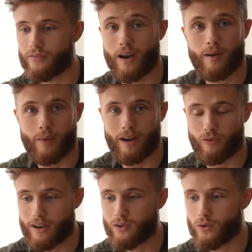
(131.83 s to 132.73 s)
A friend of mine,
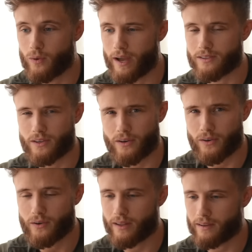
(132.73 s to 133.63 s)
Radu
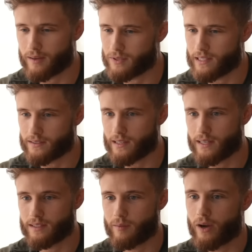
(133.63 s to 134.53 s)
Antoniu, I think I'm saying his
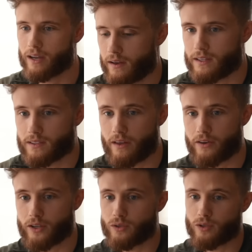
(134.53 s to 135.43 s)
last name right. He's
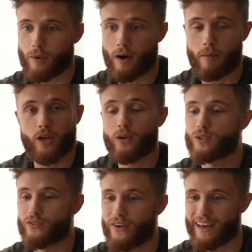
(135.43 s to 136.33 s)
another YouTuber. I'm a
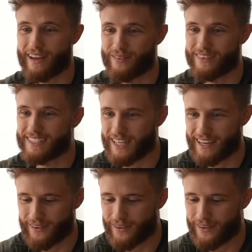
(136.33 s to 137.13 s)
huge fan of his channel.